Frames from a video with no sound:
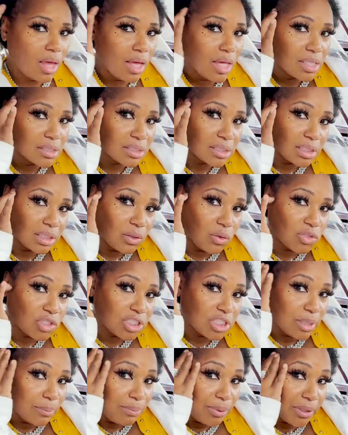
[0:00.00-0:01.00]

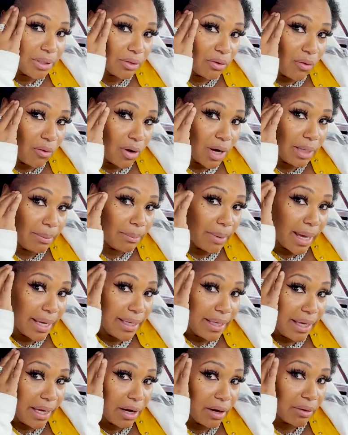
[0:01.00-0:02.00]
solution to put on my
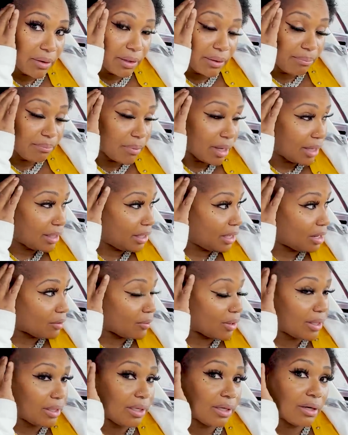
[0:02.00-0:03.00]
hair
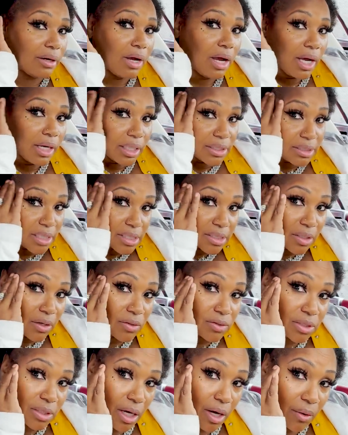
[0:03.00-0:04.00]
right here. Cause y'all
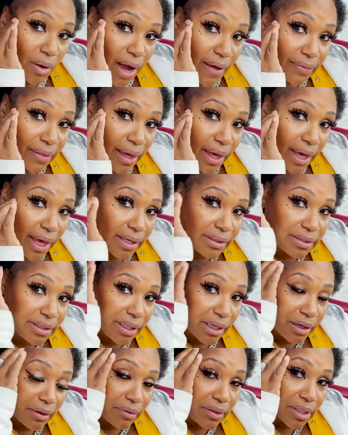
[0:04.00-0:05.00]
told y'all, after I had
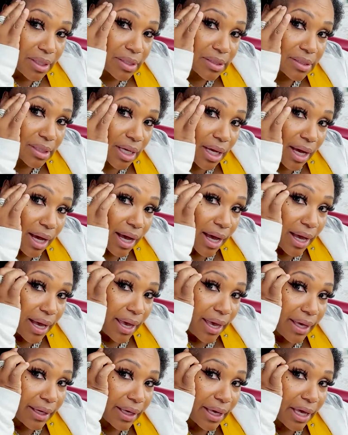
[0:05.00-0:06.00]
Darius, I
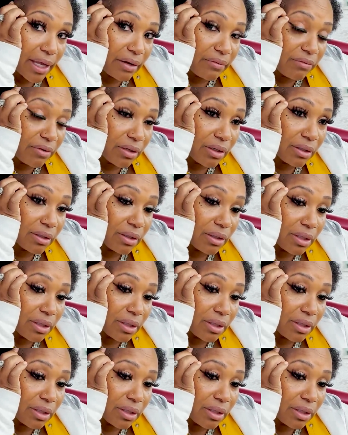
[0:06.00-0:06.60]
had kind of a